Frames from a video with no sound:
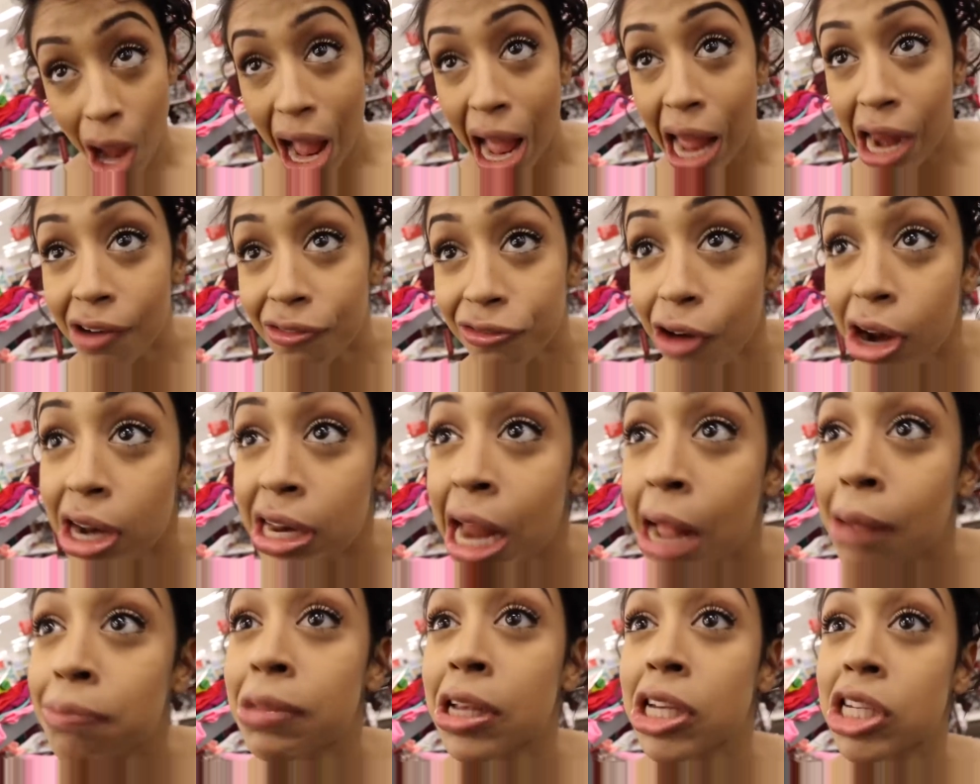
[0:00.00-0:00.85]
I had a friend
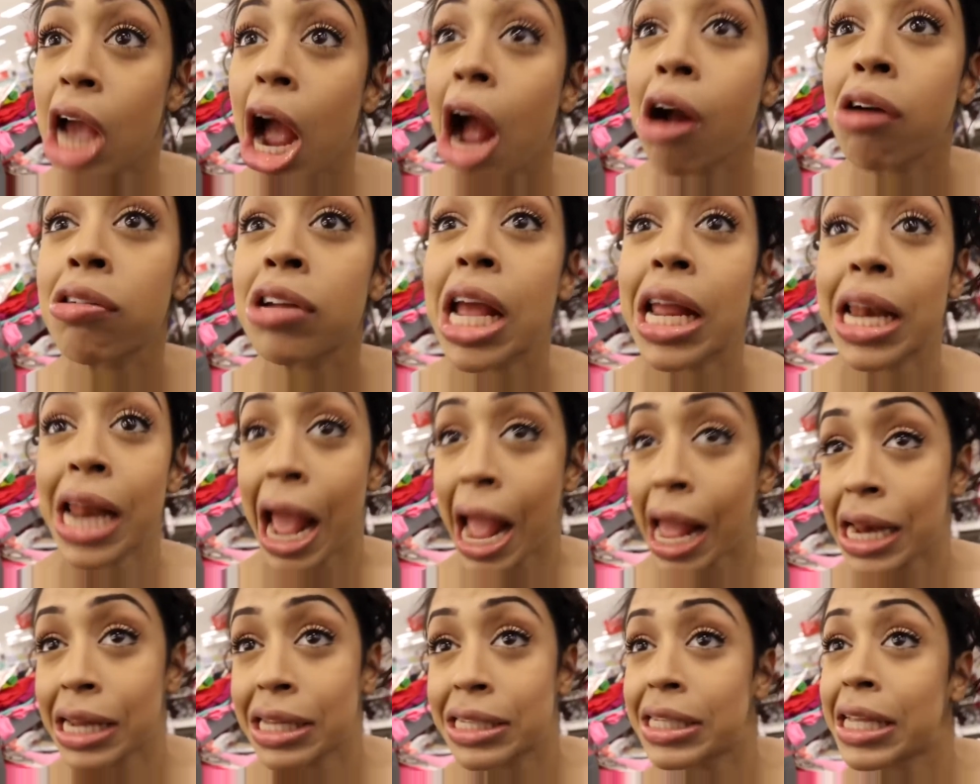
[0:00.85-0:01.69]
named Deshaun, and I
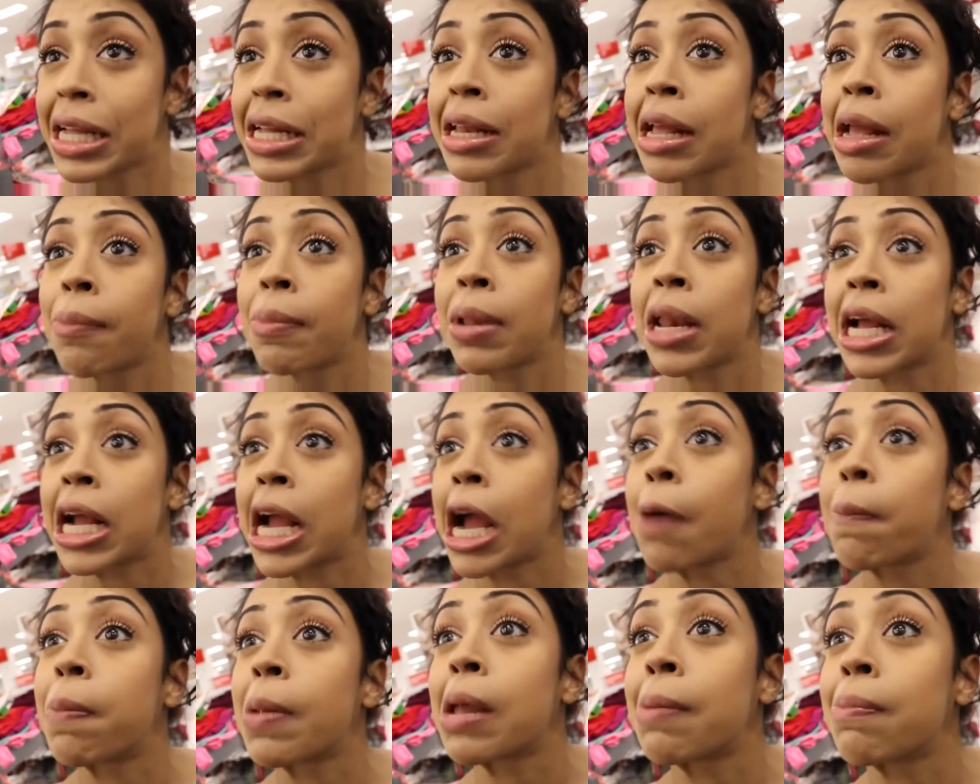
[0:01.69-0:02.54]
hadn't seen him in a
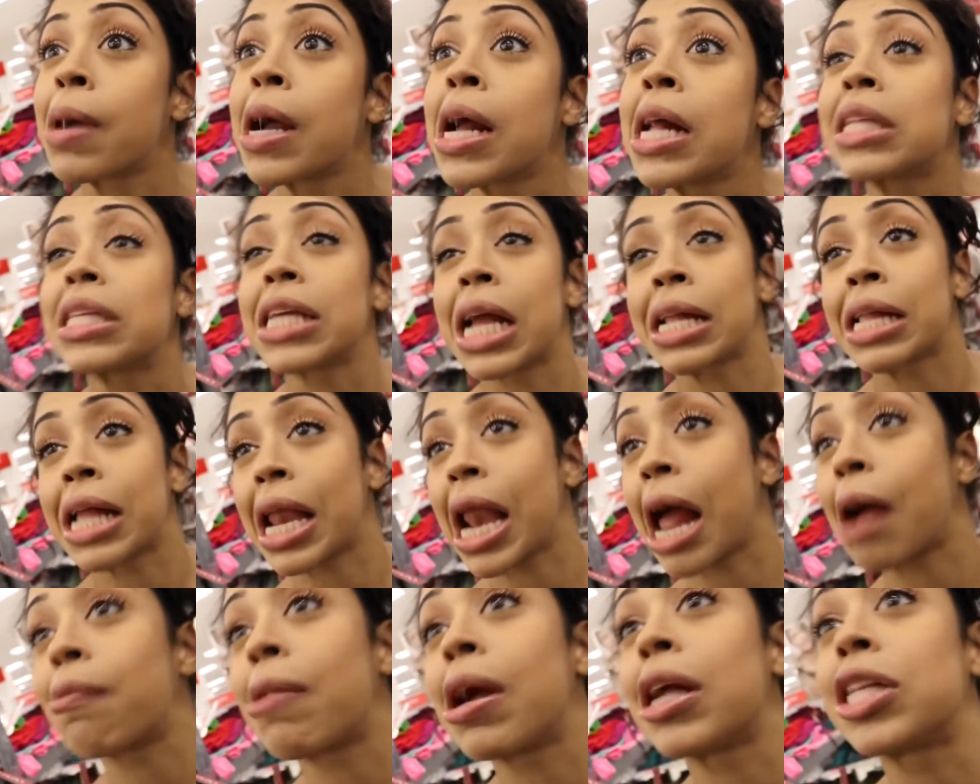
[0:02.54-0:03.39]
couple of months, and then
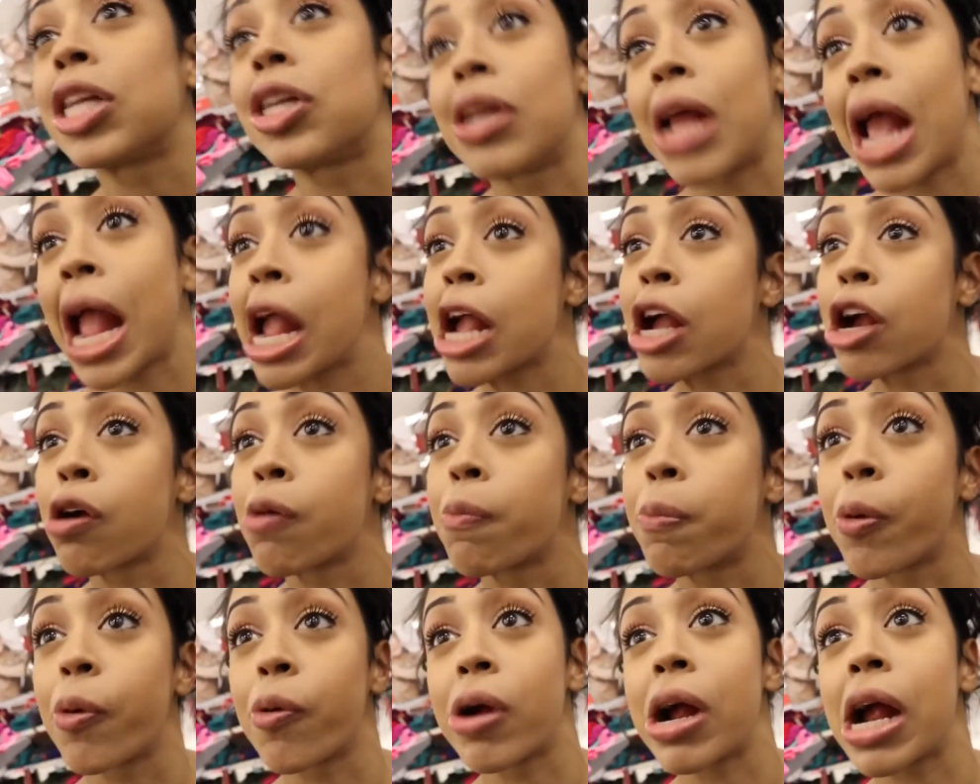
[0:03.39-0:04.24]
I went to the
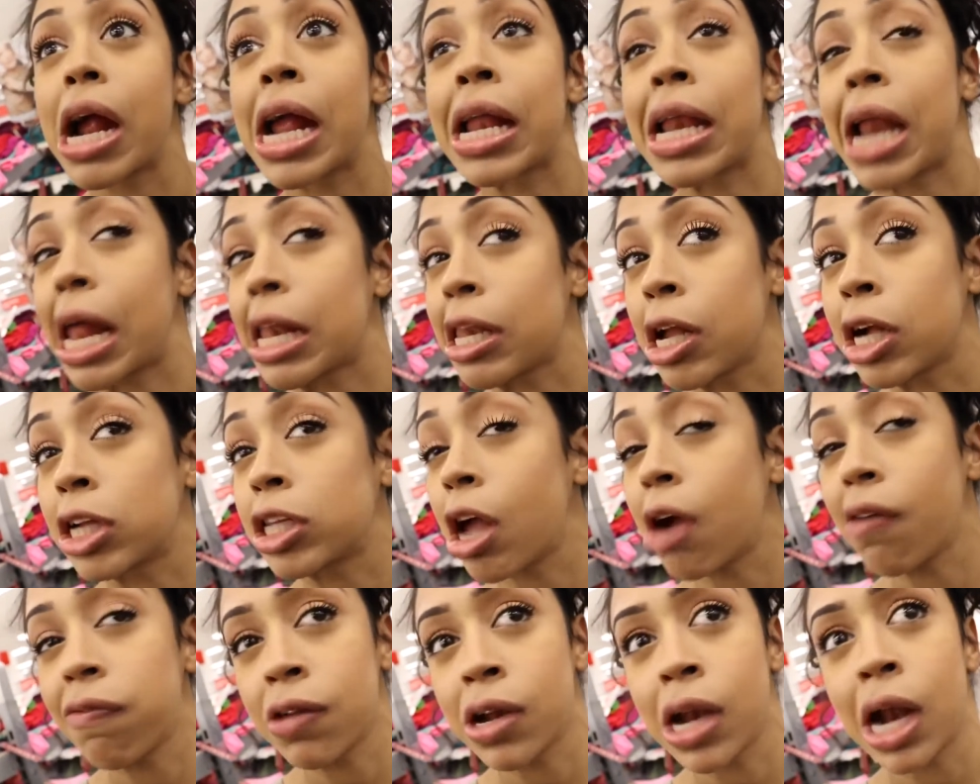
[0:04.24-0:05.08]
airport, and I looked
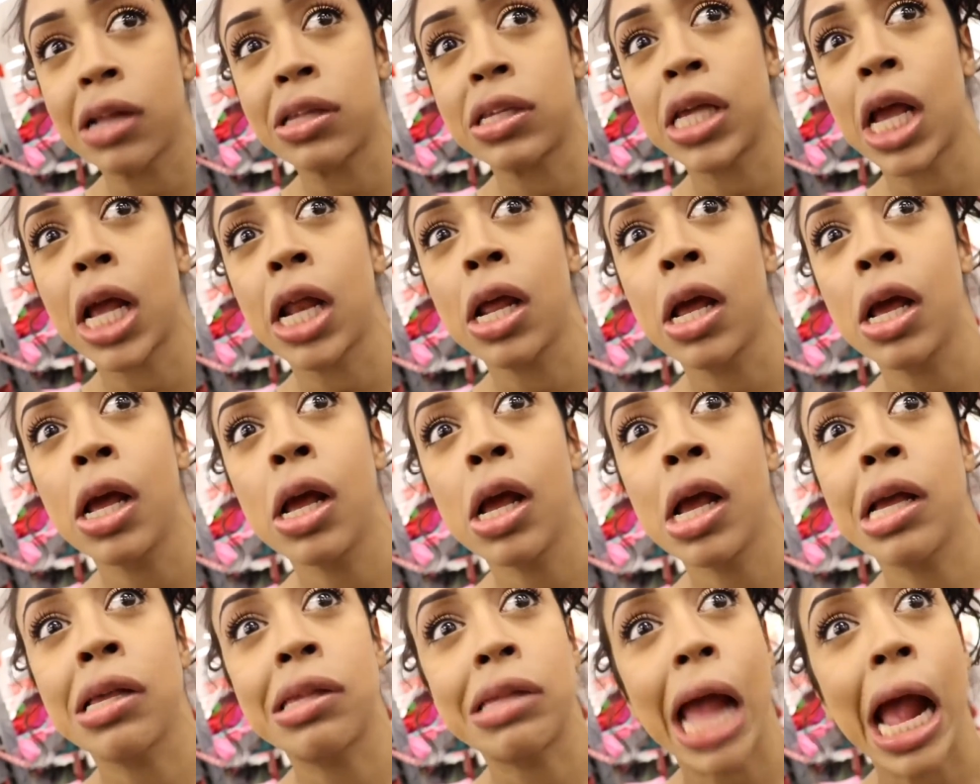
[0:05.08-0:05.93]
over, and I said,
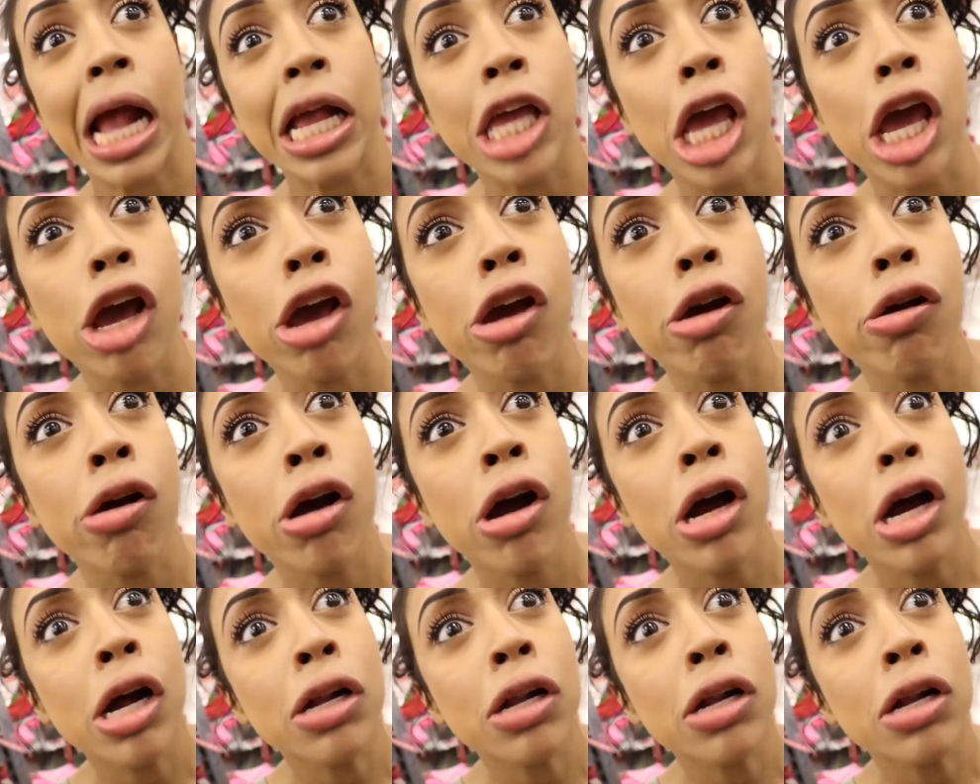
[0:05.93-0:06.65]
is that you,